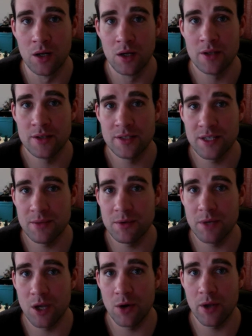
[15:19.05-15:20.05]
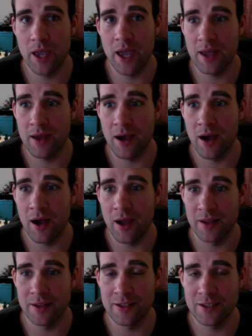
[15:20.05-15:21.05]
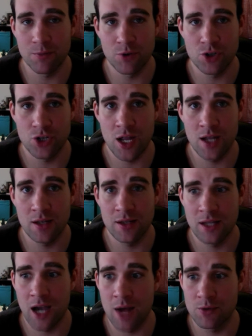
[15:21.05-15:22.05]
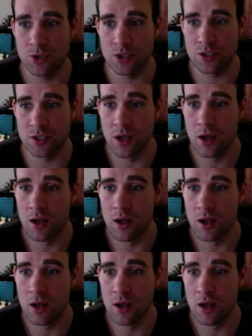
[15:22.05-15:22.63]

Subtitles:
seem to be okay. At least appreciate the options.